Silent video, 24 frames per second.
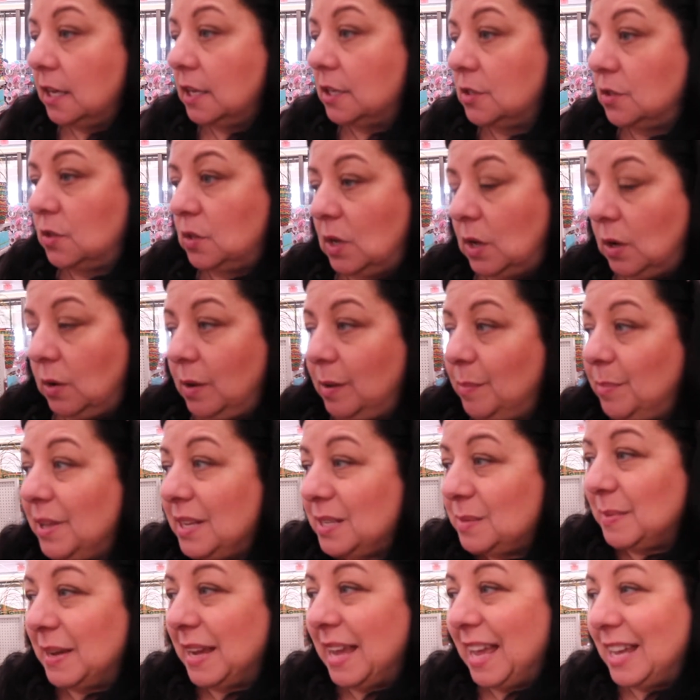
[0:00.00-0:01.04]
So, and
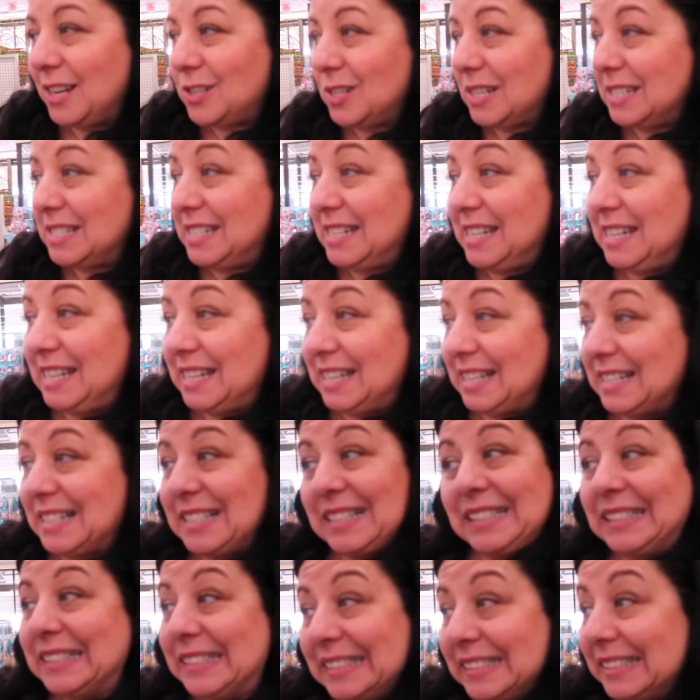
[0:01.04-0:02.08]
plus my cat tries to eat it.
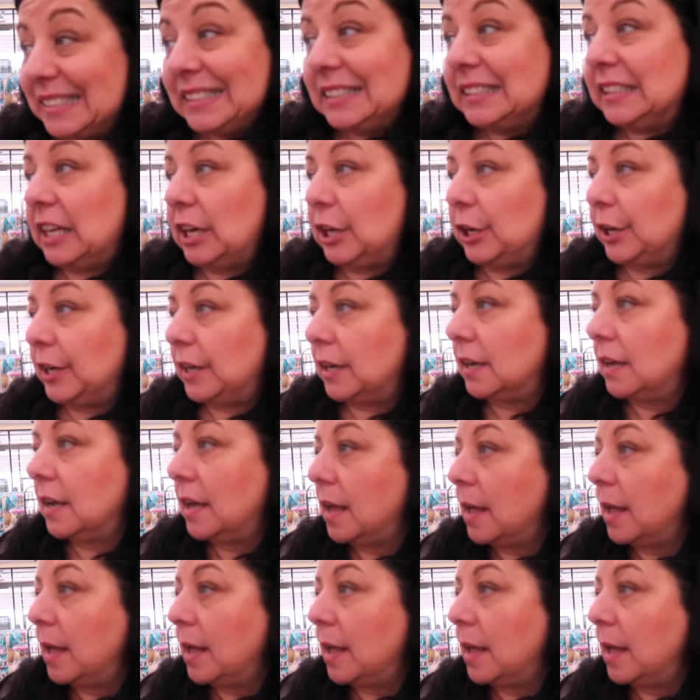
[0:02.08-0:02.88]
Not good.